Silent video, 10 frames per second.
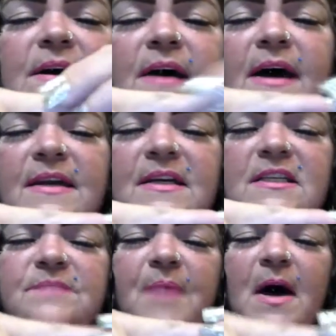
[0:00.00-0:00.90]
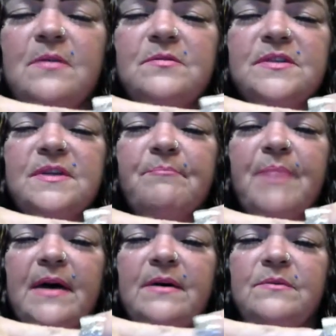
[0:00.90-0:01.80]
and expose the
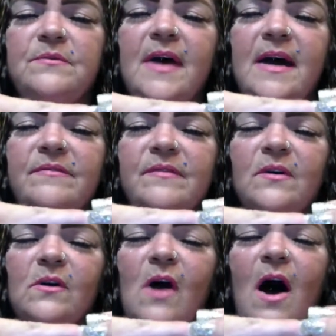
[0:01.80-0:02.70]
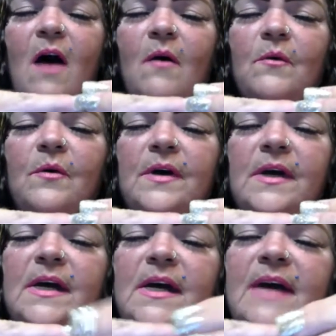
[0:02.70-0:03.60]
bone and the claw.
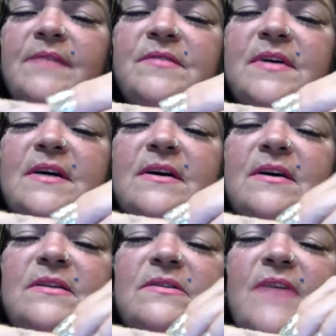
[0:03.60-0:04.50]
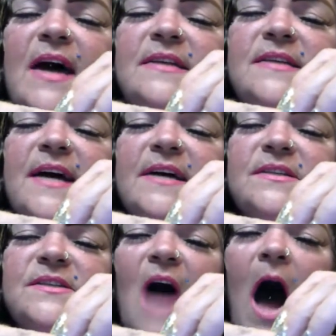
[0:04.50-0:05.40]
And then they take a
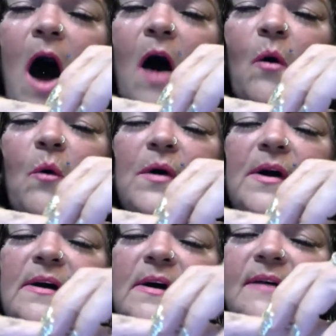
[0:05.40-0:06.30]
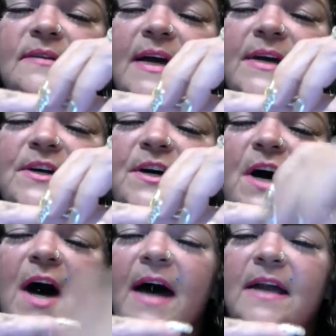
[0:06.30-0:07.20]
saw and they
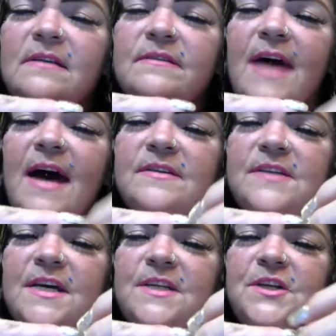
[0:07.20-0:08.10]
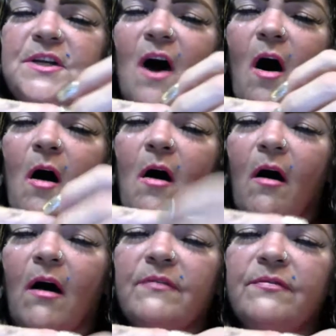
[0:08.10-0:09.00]
cut that digit
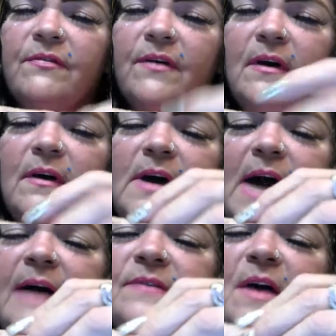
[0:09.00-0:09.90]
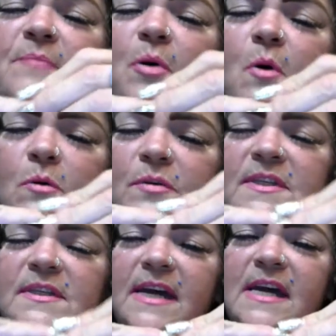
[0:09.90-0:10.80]
off and they pull the
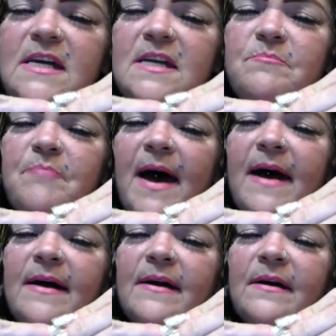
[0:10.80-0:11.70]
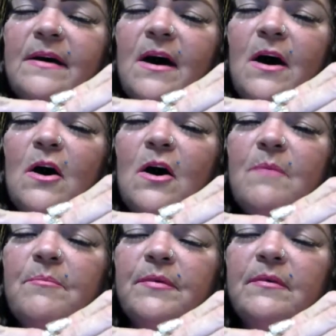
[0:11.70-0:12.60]
skin back up